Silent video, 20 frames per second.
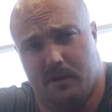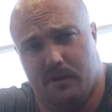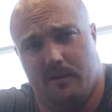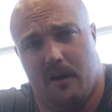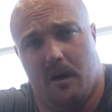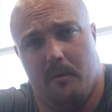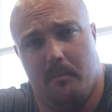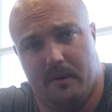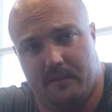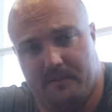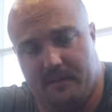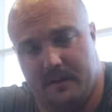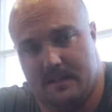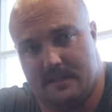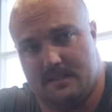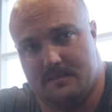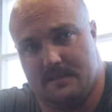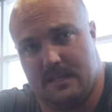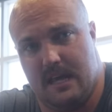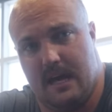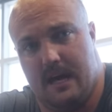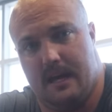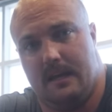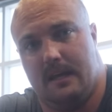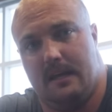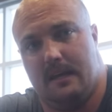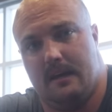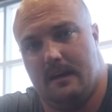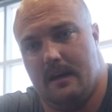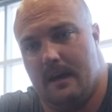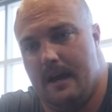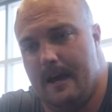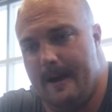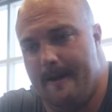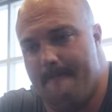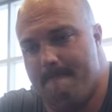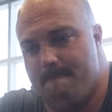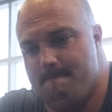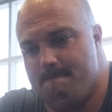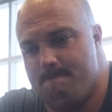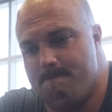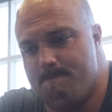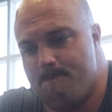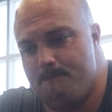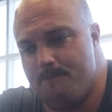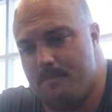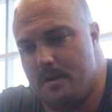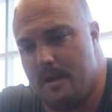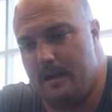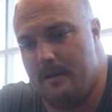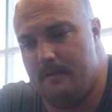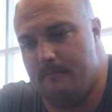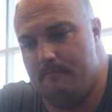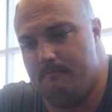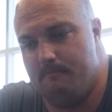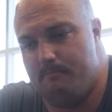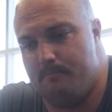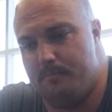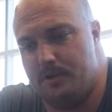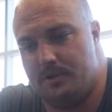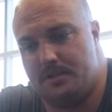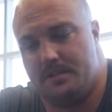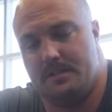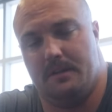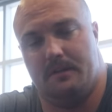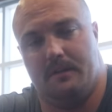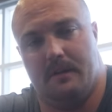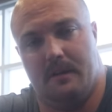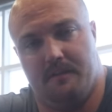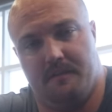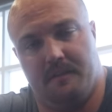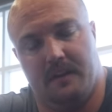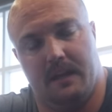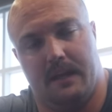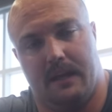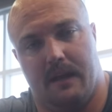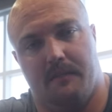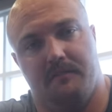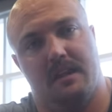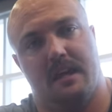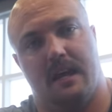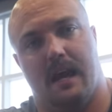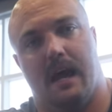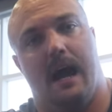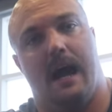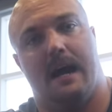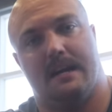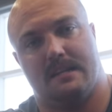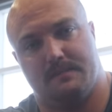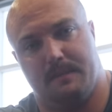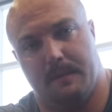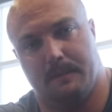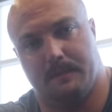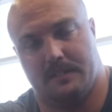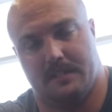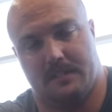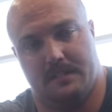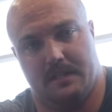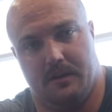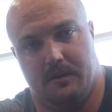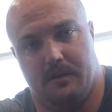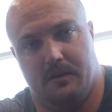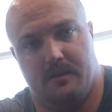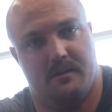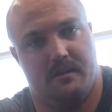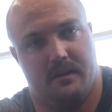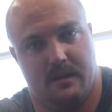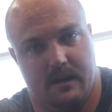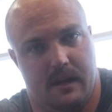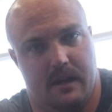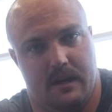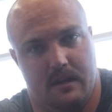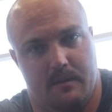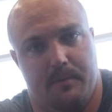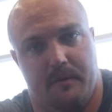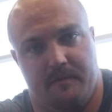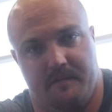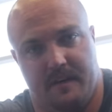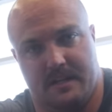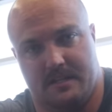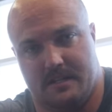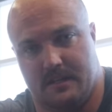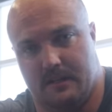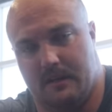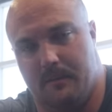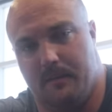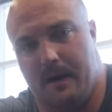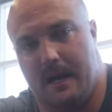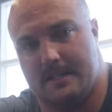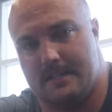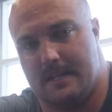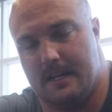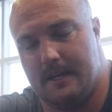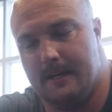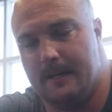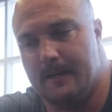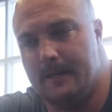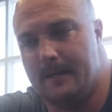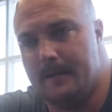aerobic fitness was like. in pursuit of feeling everything I ask people to do in a professional capacity.